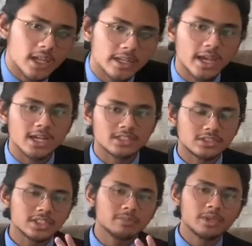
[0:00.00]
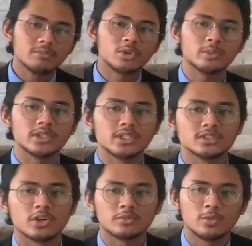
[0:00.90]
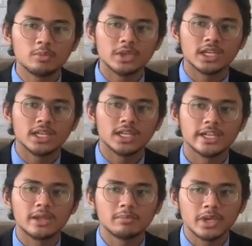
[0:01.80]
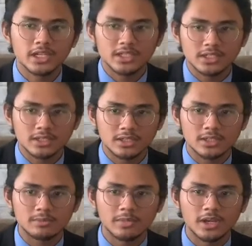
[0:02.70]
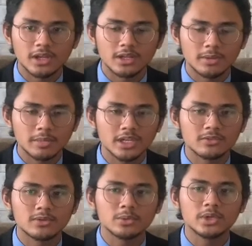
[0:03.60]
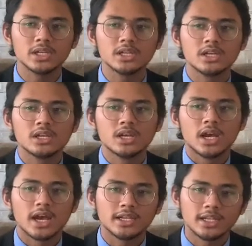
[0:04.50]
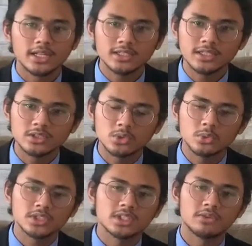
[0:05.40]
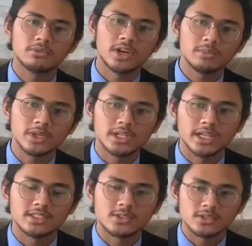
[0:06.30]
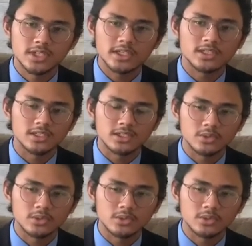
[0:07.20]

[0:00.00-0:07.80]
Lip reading: there are three main properties of POME that make the fluent unhealthy towards environment and society,